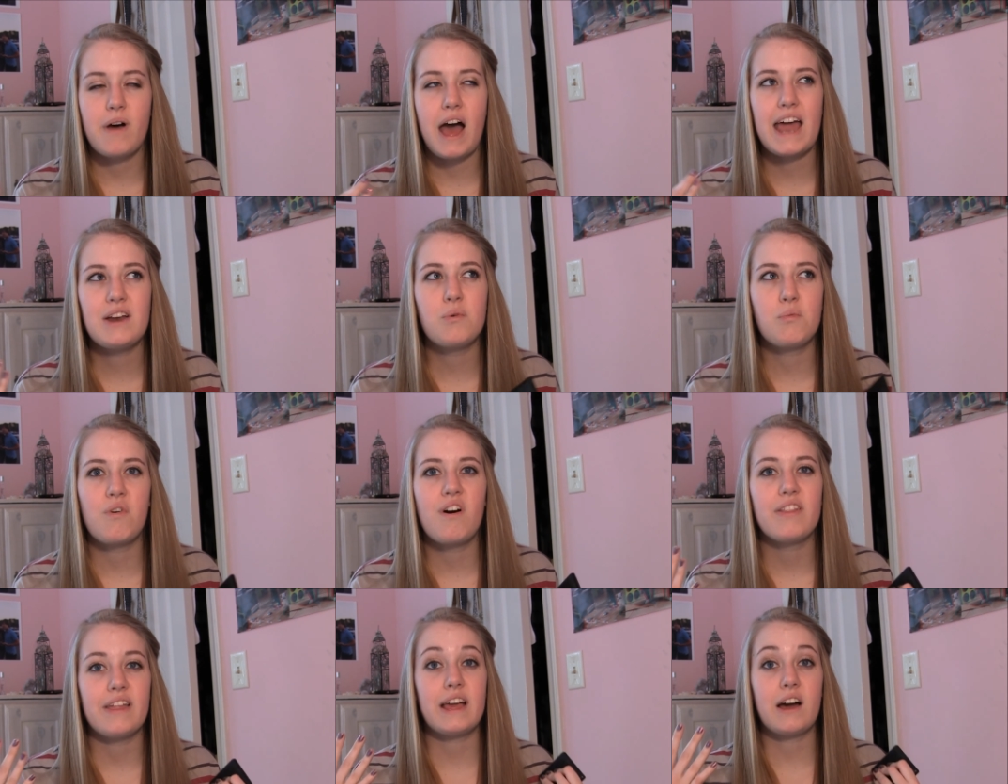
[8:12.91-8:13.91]
I don't
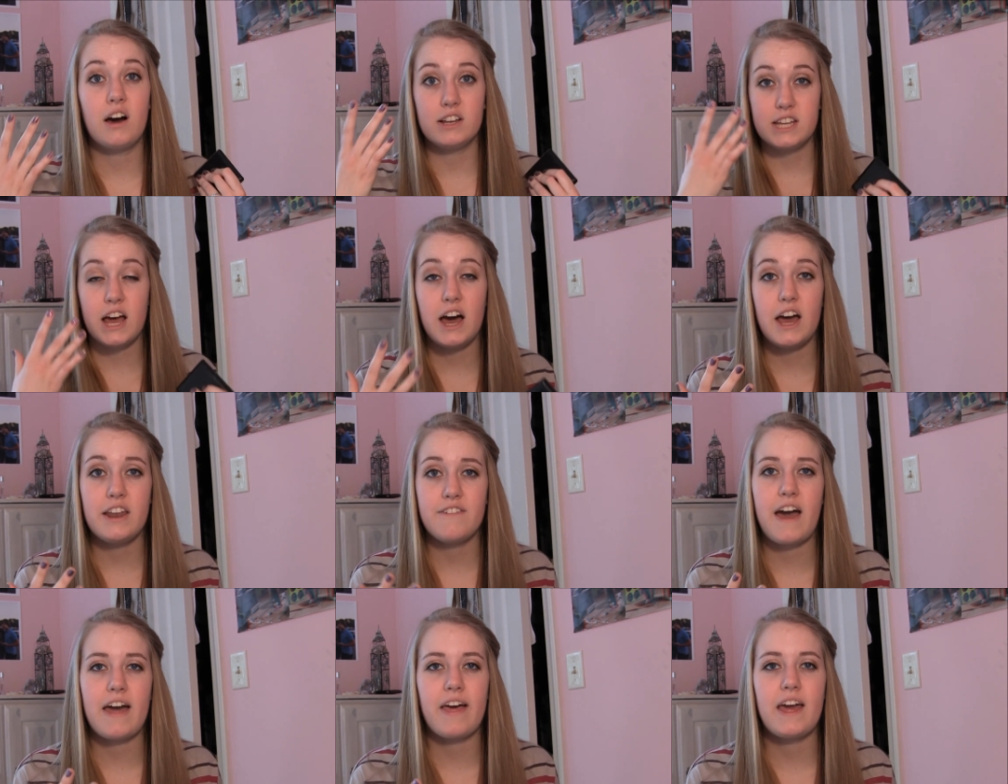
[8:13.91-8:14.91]
want like a ton of
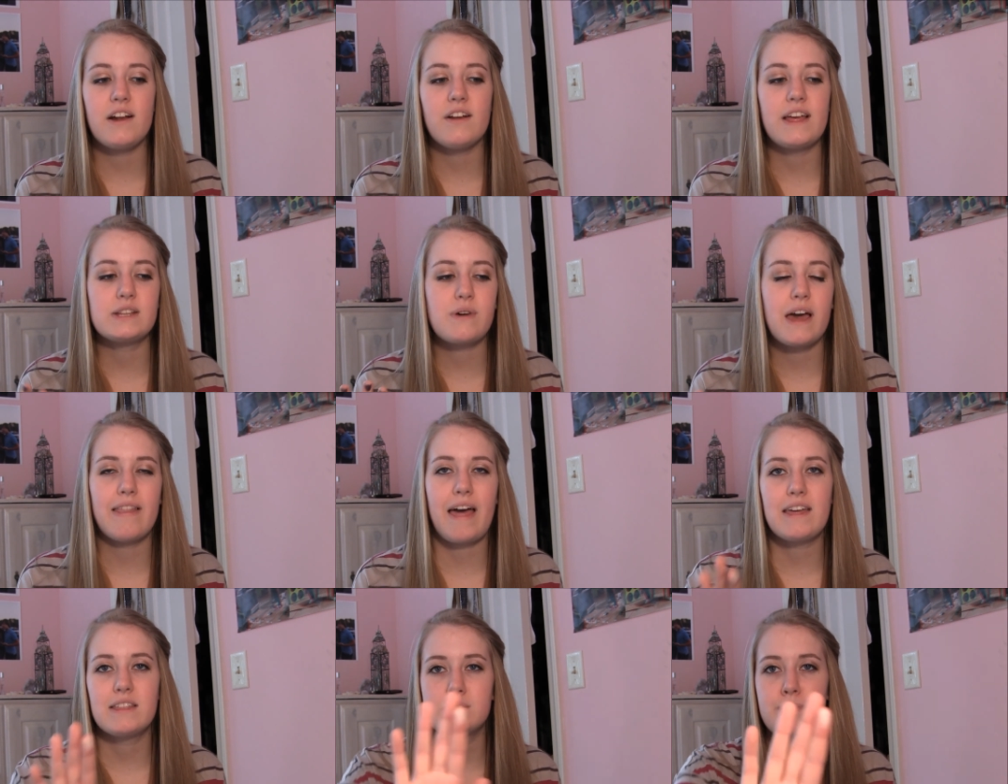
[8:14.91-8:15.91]
highlighter, and that's why I
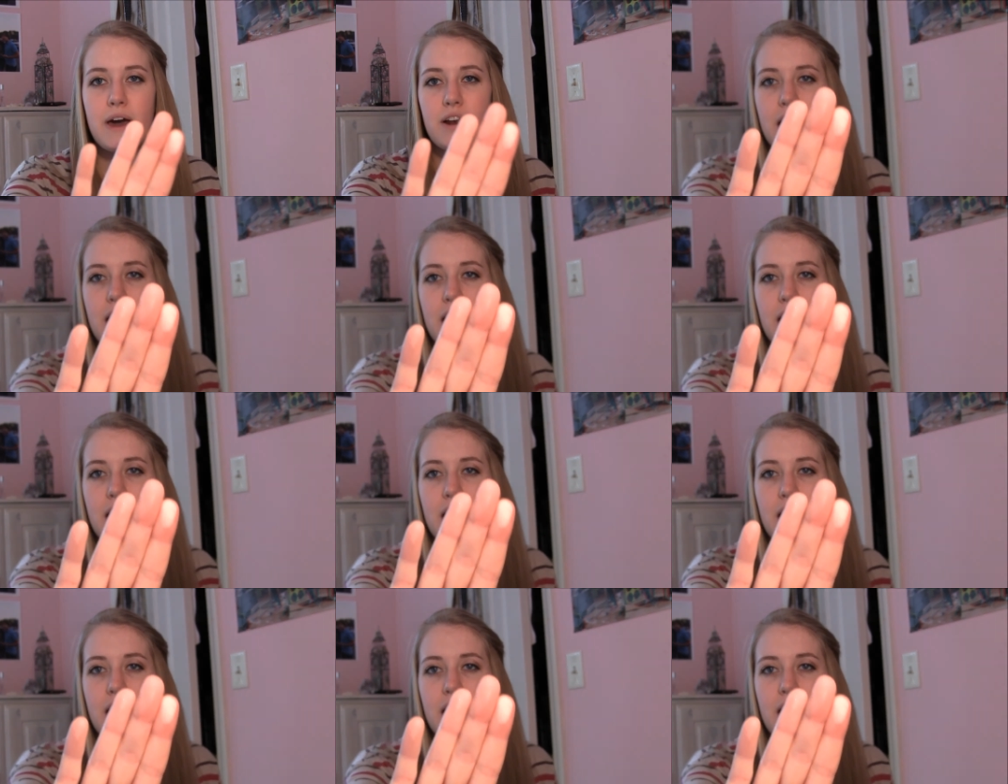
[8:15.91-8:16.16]
like this powder